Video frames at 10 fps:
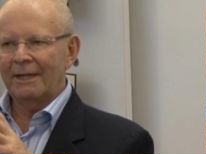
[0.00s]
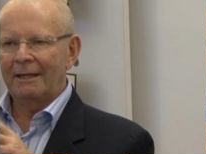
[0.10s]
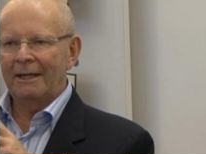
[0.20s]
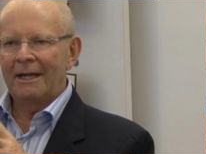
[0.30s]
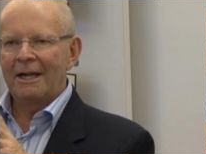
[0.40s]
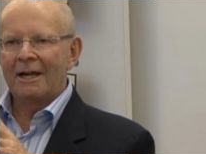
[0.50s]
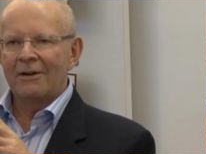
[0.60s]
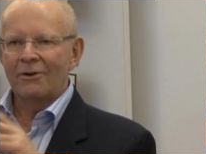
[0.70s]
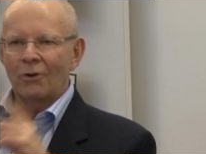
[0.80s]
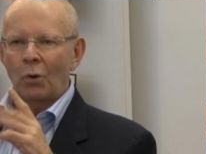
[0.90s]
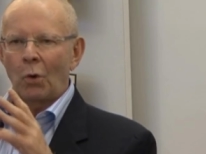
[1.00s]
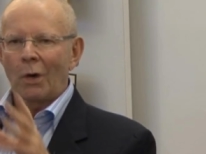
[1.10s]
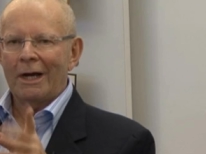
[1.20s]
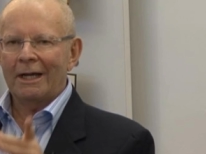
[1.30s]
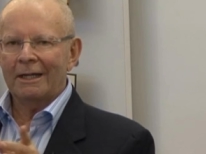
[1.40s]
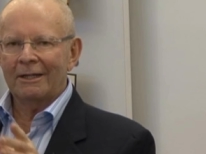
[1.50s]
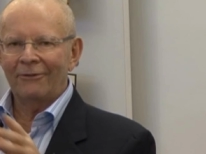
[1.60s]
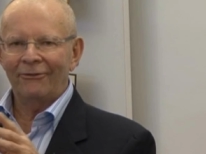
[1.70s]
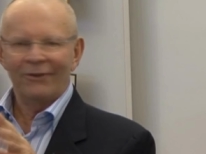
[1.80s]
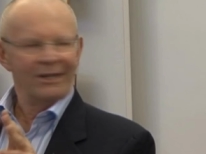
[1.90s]
They require
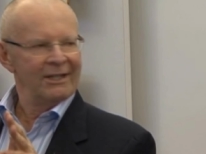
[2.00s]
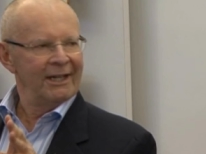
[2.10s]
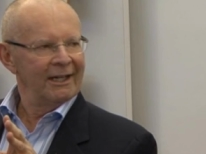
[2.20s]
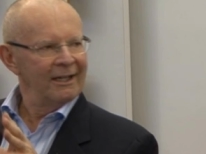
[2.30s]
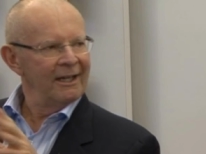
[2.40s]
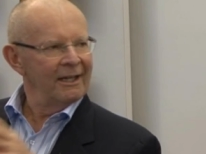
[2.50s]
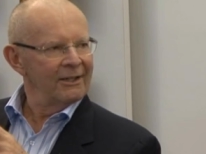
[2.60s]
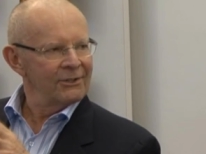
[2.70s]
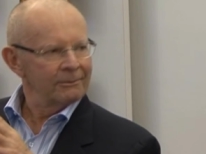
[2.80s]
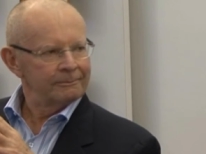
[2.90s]
different mm, techniques.